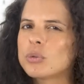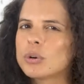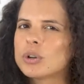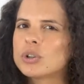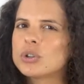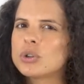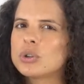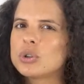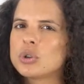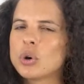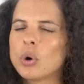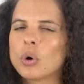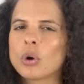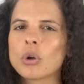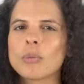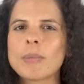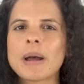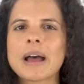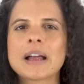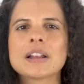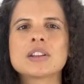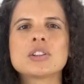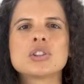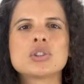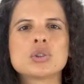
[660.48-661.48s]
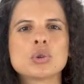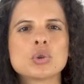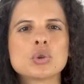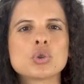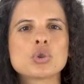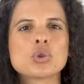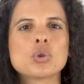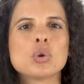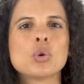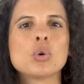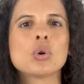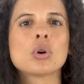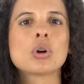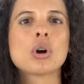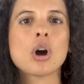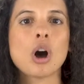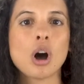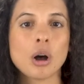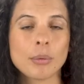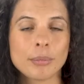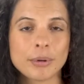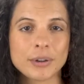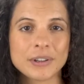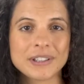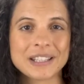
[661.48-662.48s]
want to talk about social
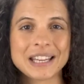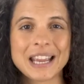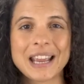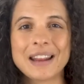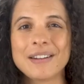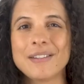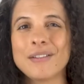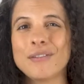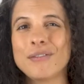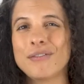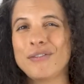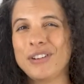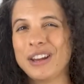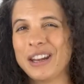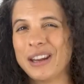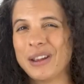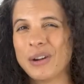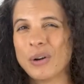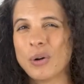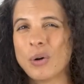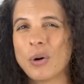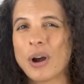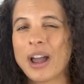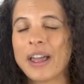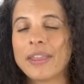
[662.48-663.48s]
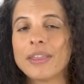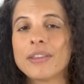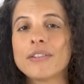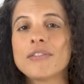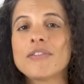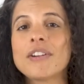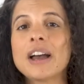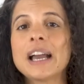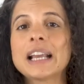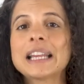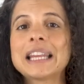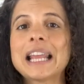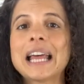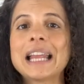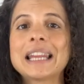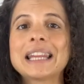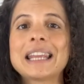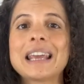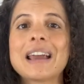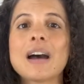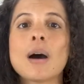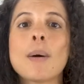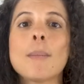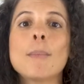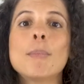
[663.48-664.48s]
commerce and video and the fact that
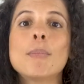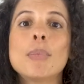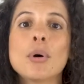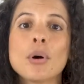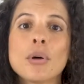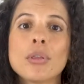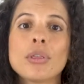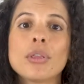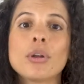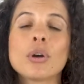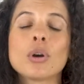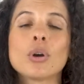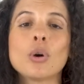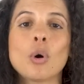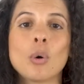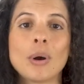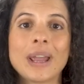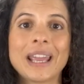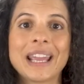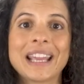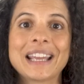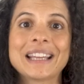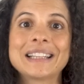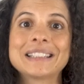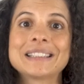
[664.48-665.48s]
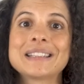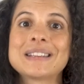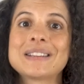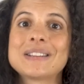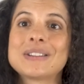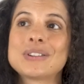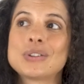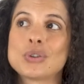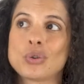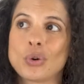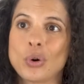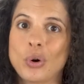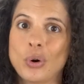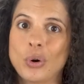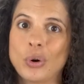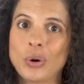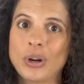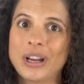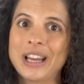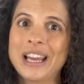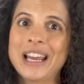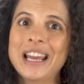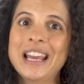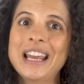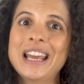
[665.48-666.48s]
they are both going
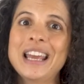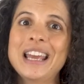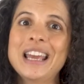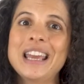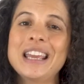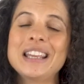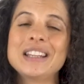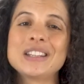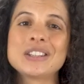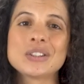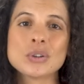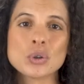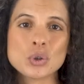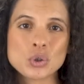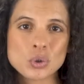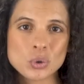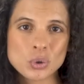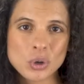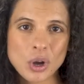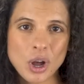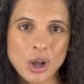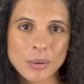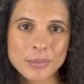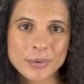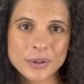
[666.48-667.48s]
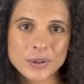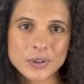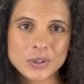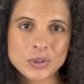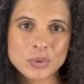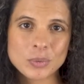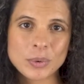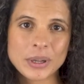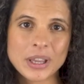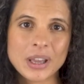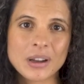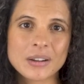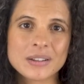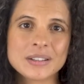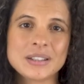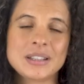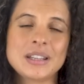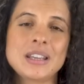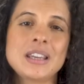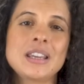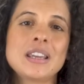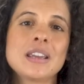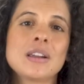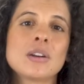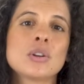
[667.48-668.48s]
strong. In social commerce, we are
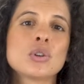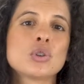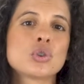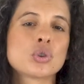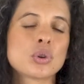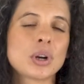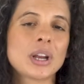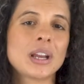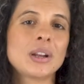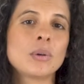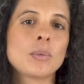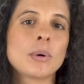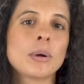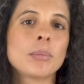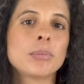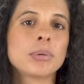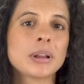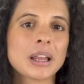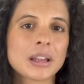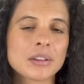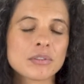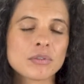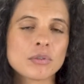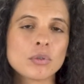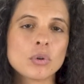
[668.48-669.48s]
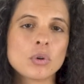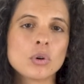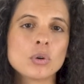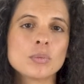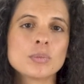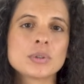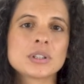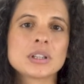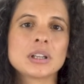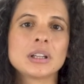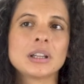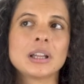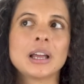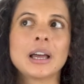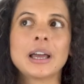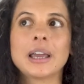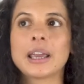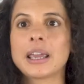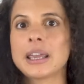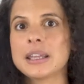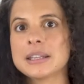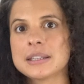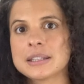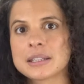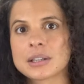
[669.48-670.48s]
seeing a trend where platforms
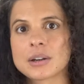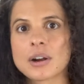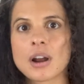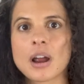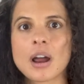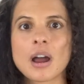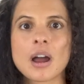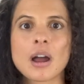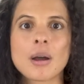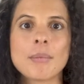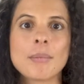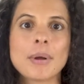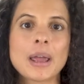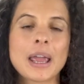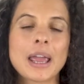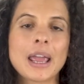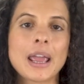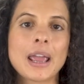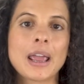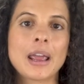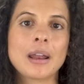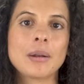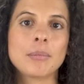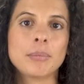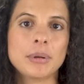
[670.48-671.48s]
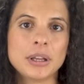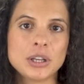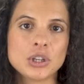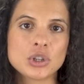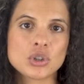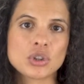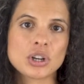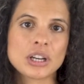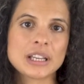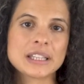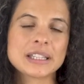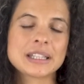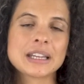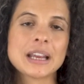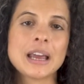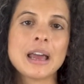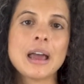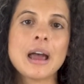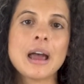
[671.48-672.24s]
like Instagram and Pinterest